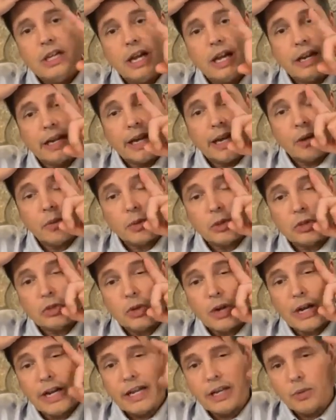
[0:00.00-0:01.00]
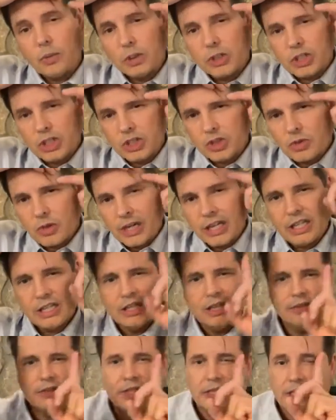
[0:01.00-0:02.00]
Again, we're just trying to
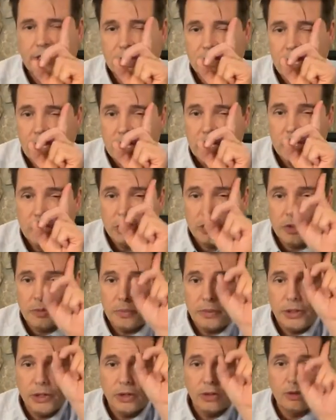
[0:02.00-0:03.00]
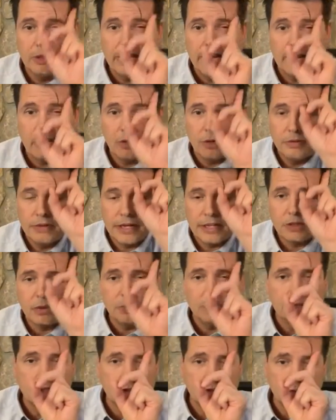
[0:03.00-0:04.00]
lift in this superior lateral
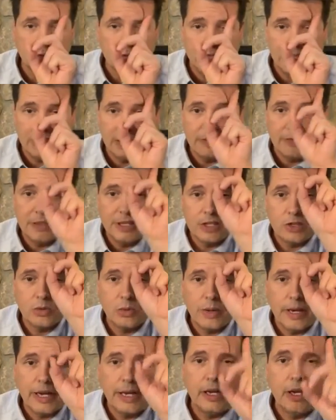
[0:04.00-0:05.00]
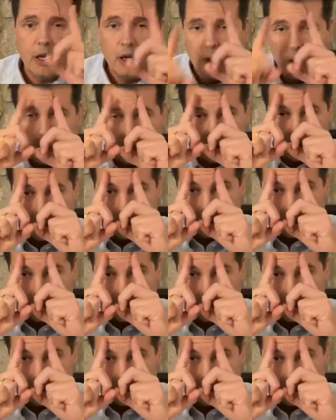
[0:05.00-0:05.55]
vector. We're just trying to lift this way. We're